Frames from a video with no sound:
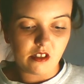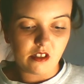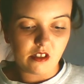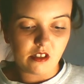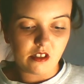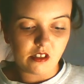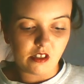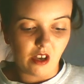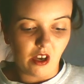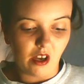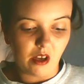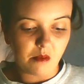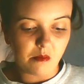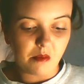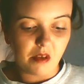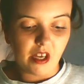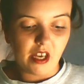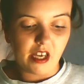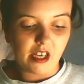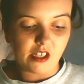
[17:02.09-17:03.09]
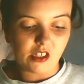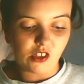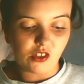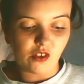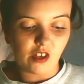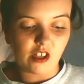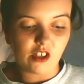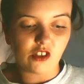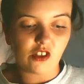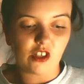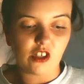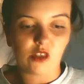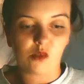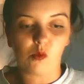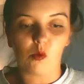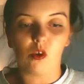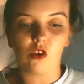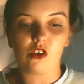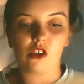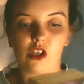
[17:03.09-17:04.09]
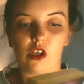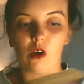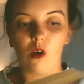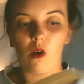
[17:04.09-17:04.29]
Time. A Stranger Is Watching.